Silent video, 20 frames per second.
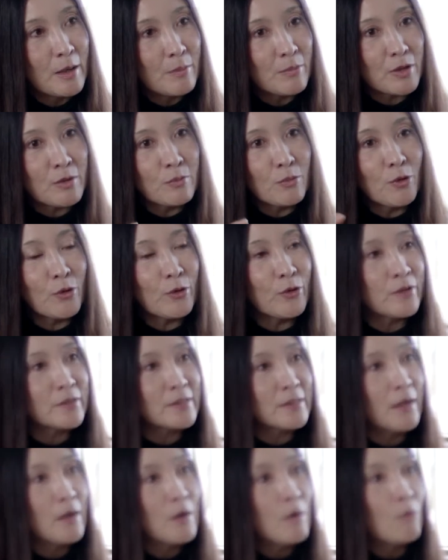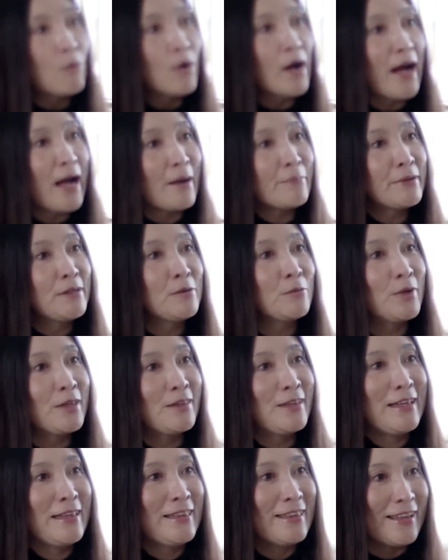but more as what happened
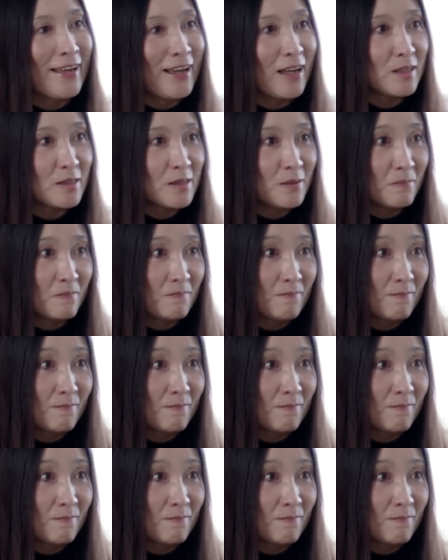within that.